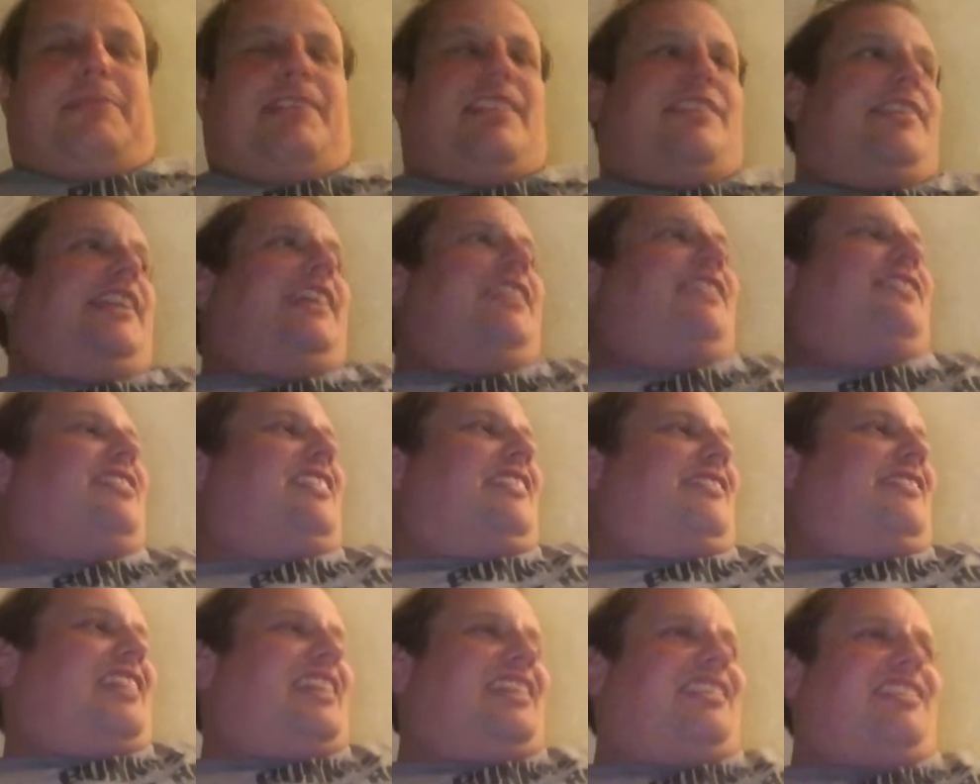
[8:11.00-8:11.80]
in this video,
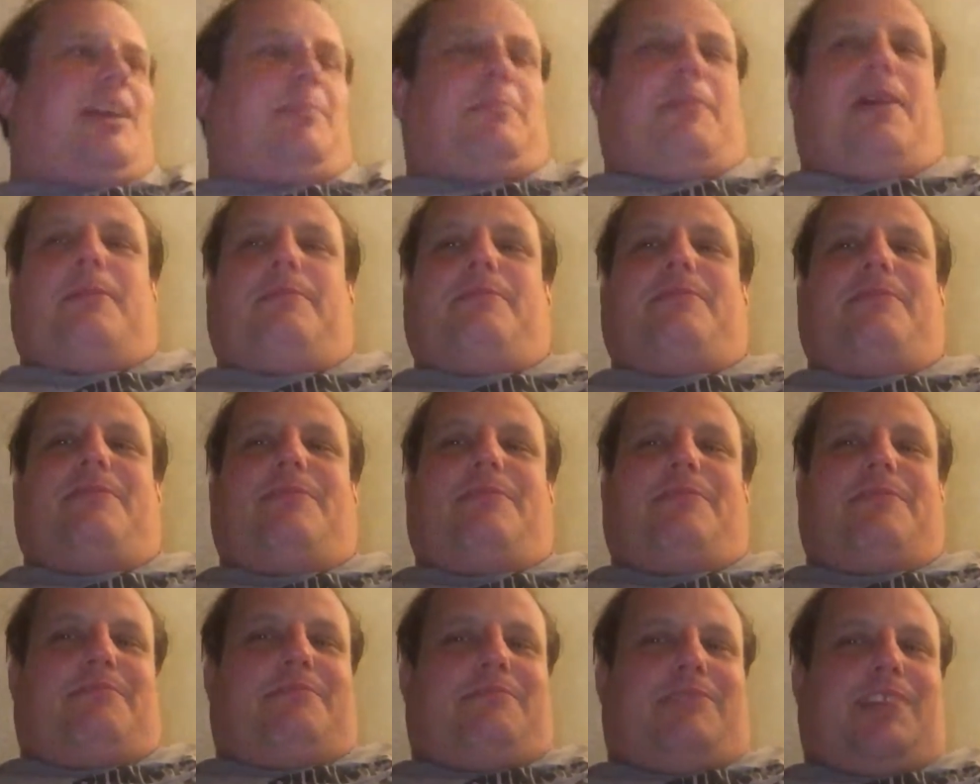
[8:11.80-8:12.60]
so I'm going to talk about
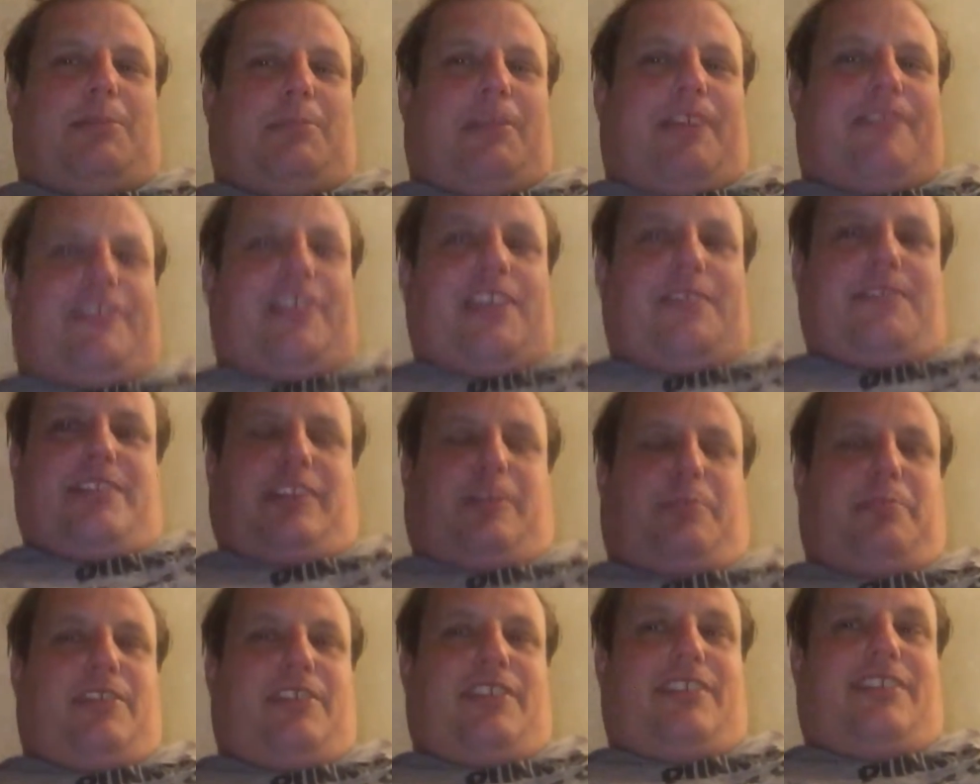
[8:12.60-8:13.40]
one of my favorite
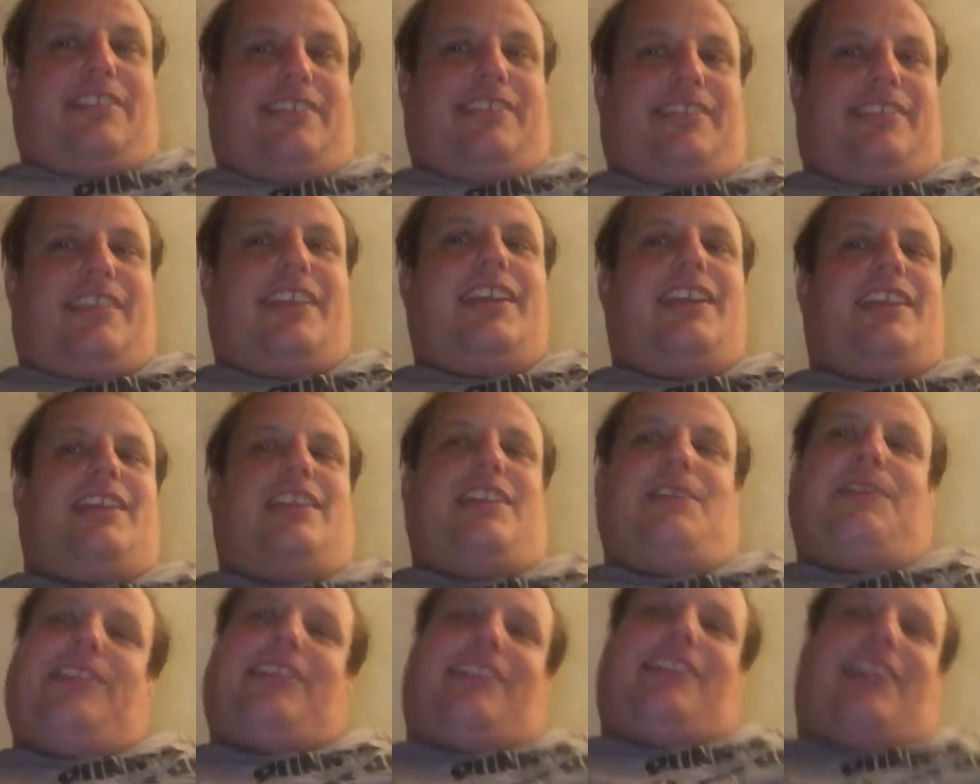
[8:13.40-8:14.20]
experiences,
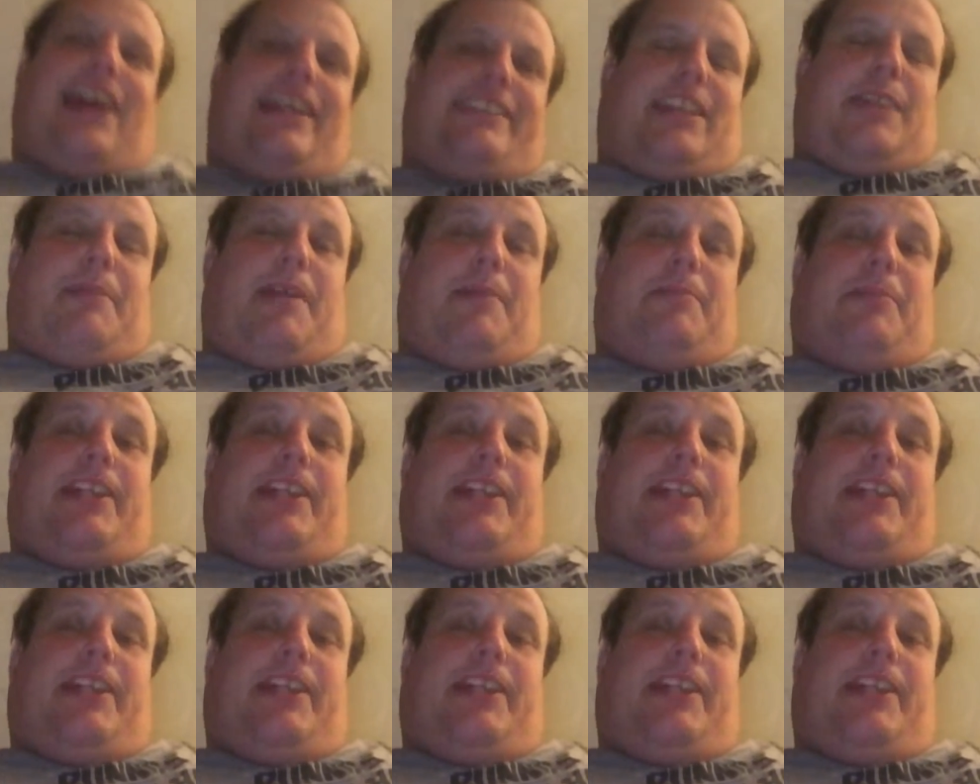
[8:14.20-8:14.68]
and it was the last game I